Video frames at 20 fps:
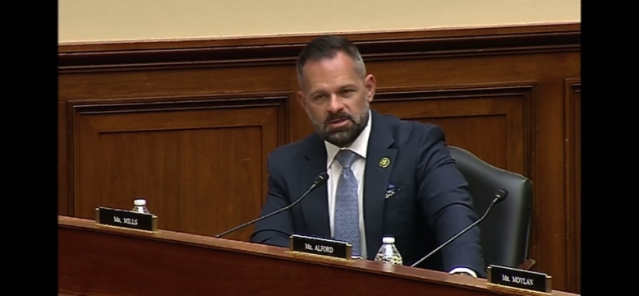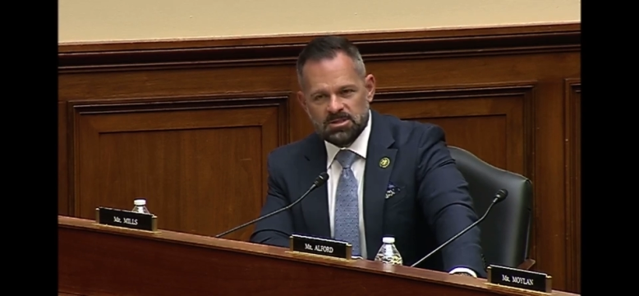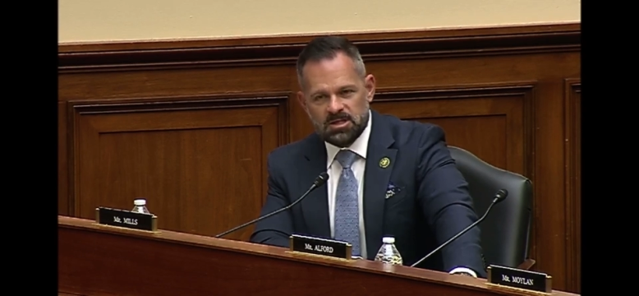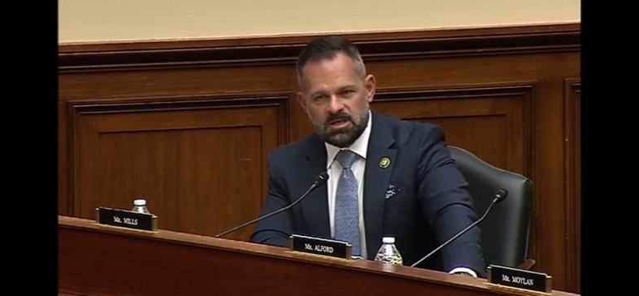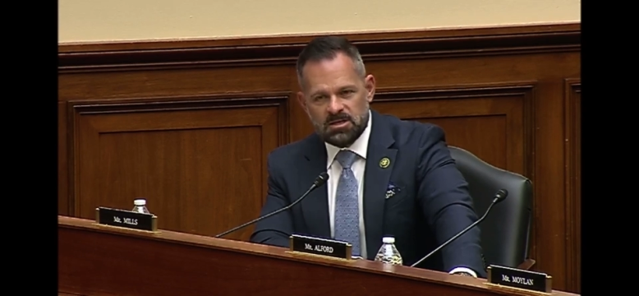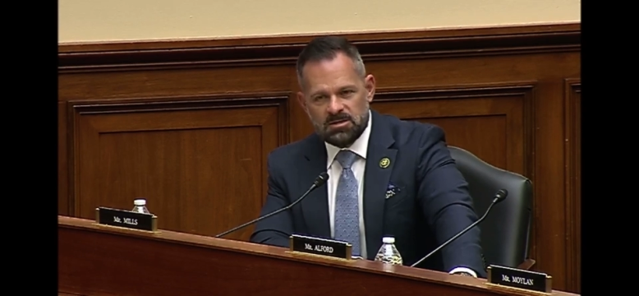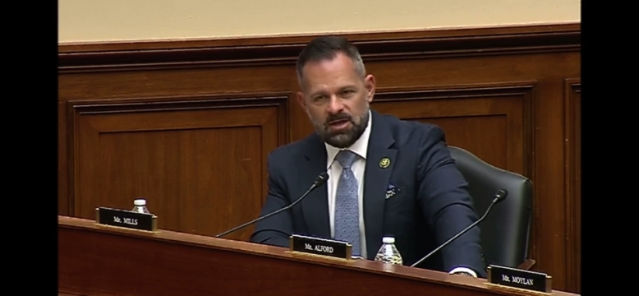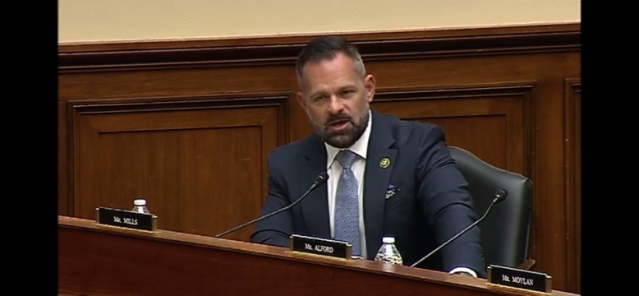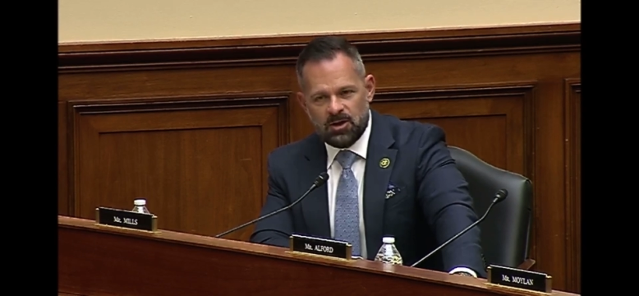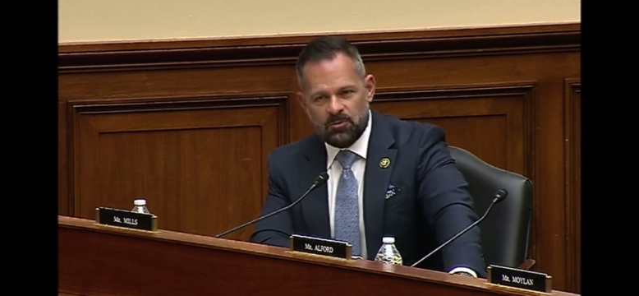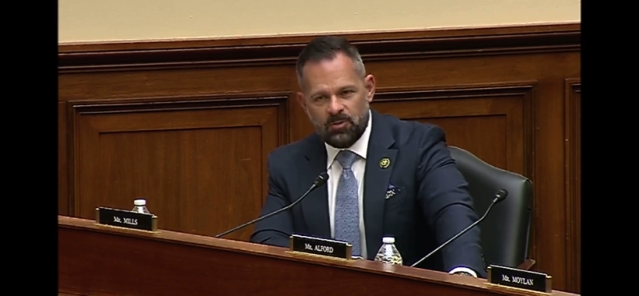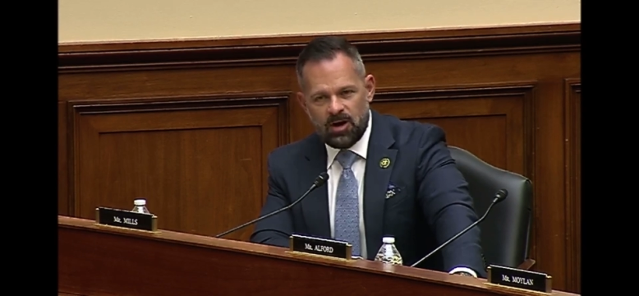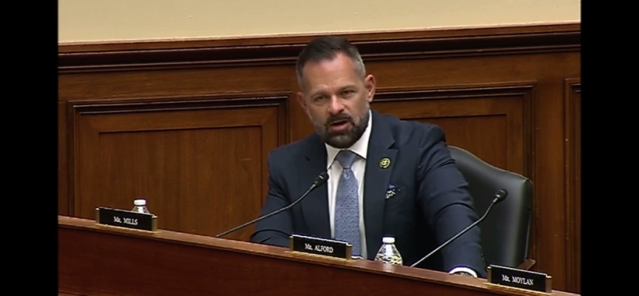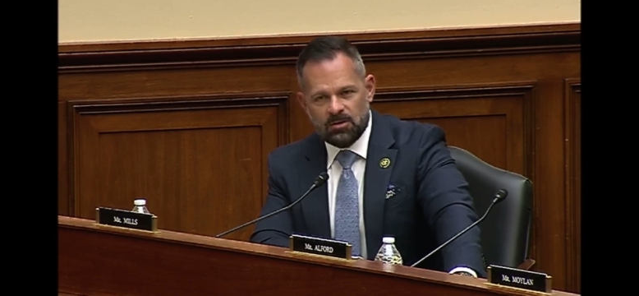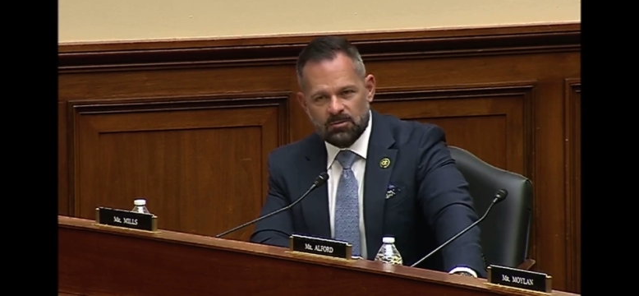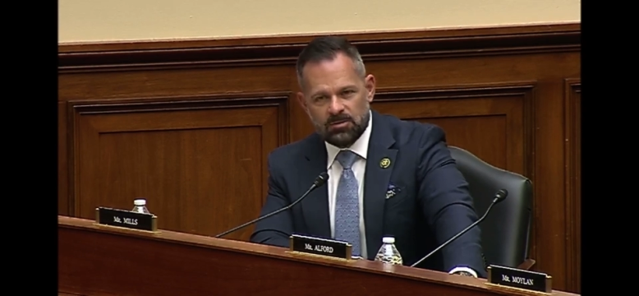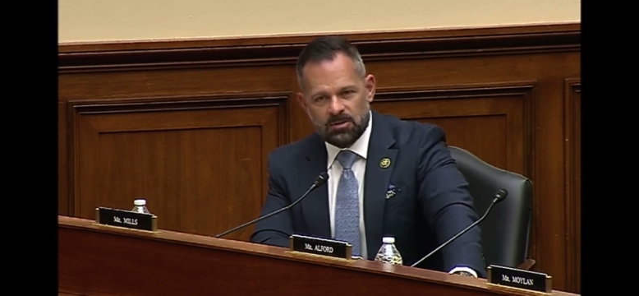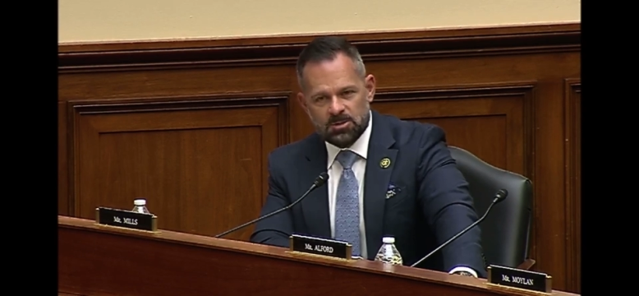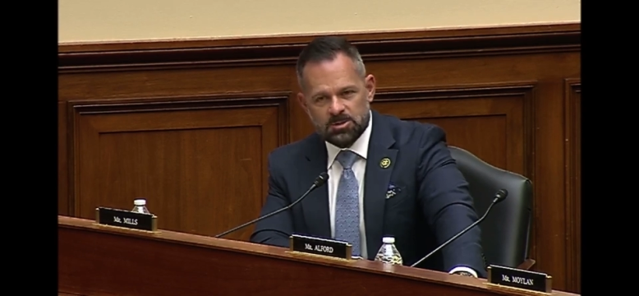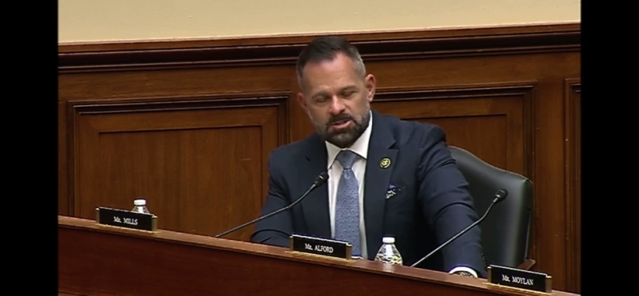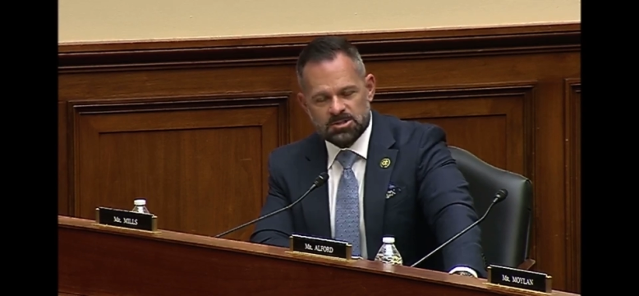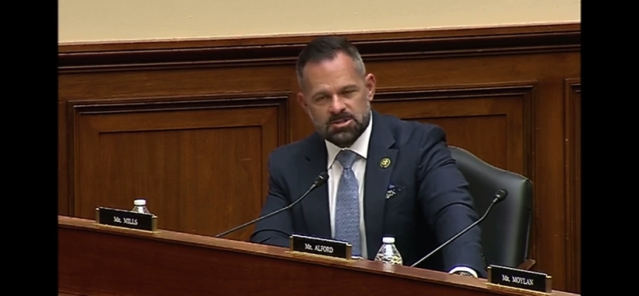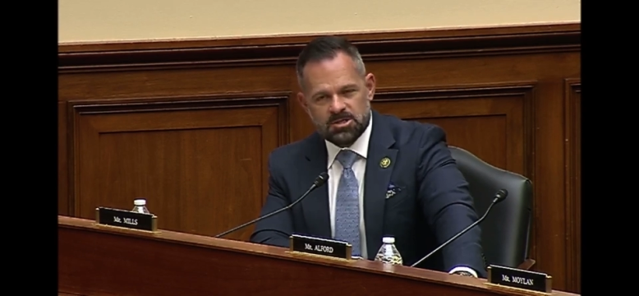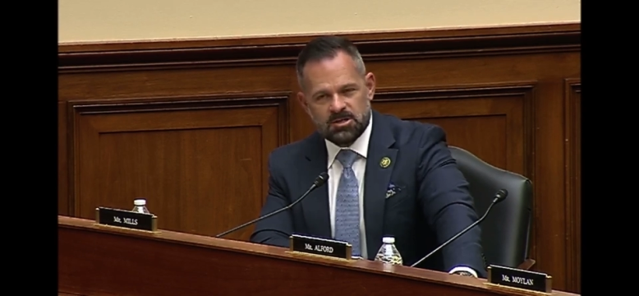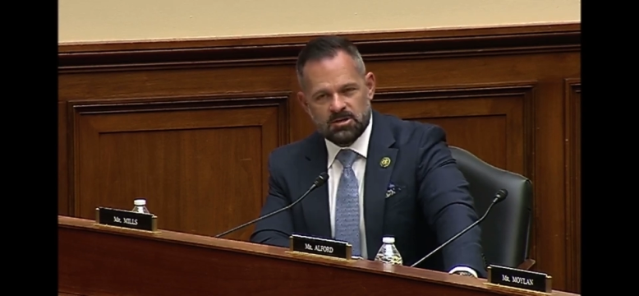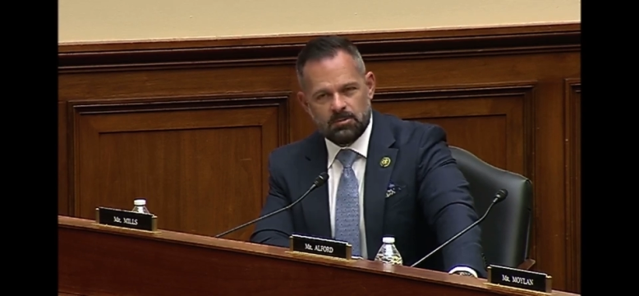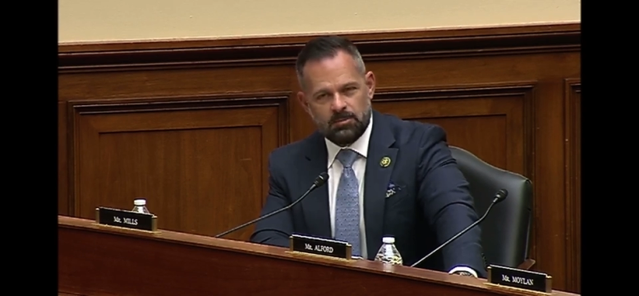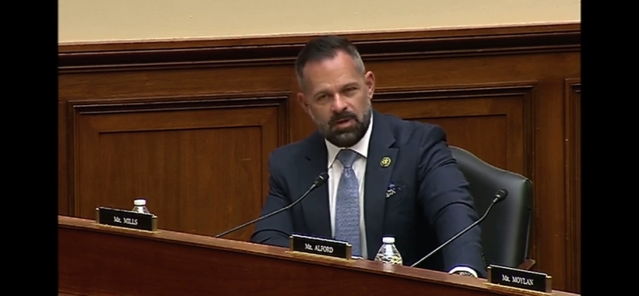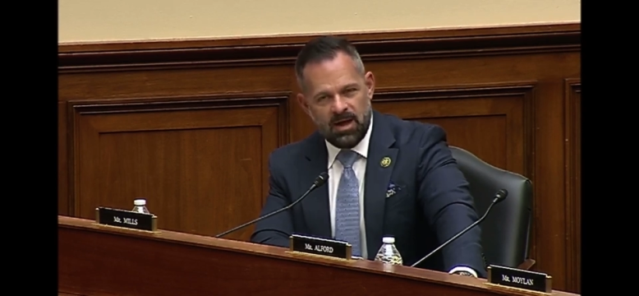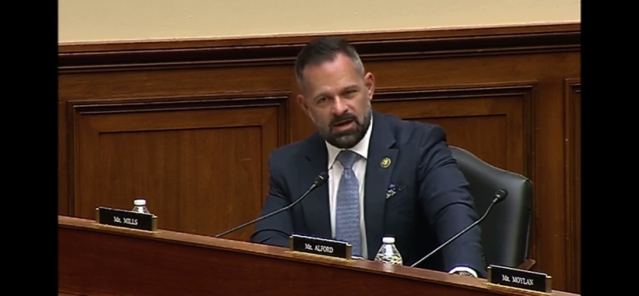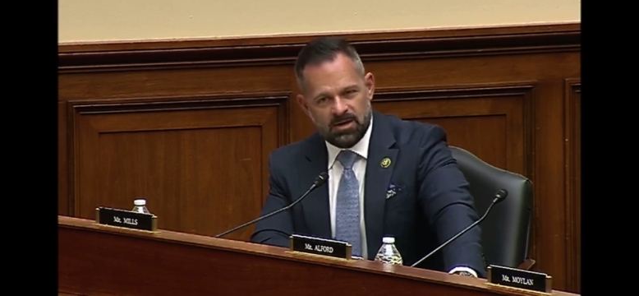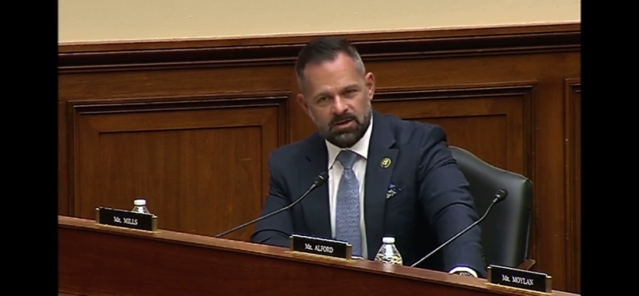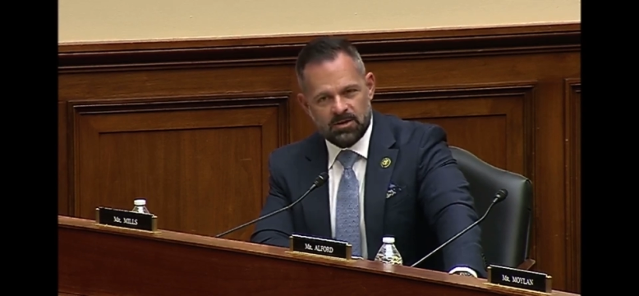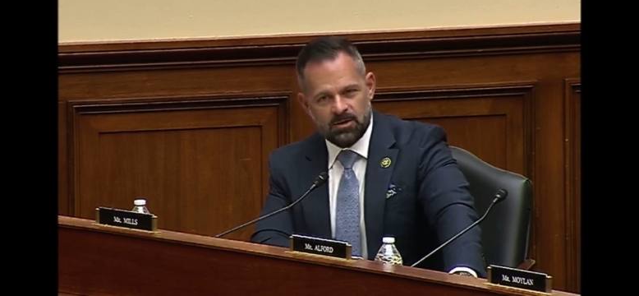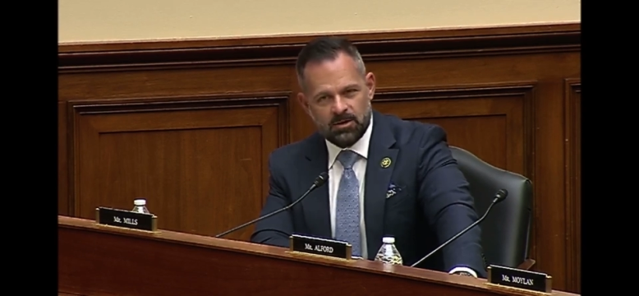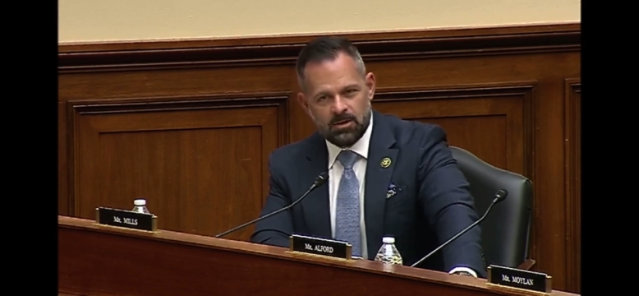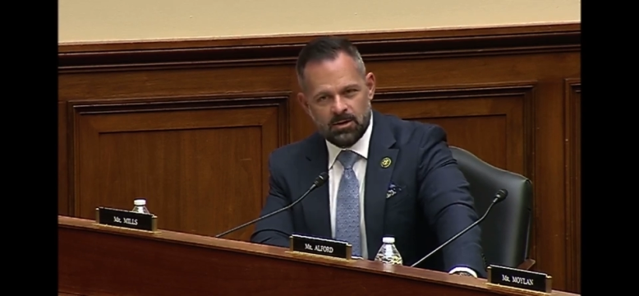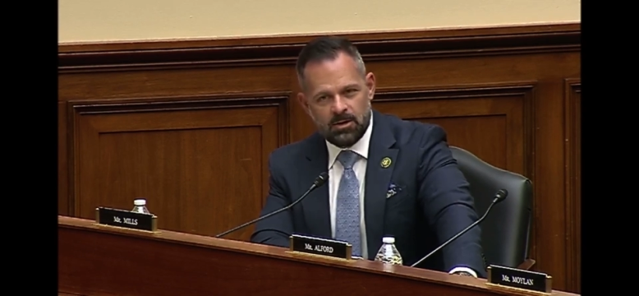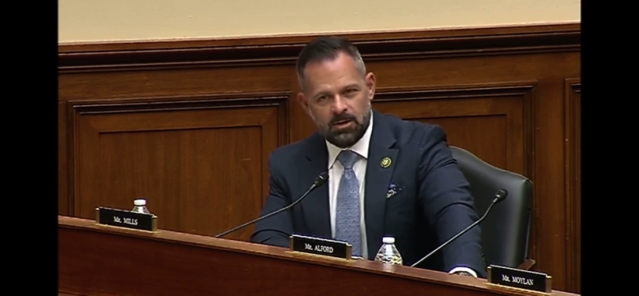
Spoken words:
anything greater than just a competitor,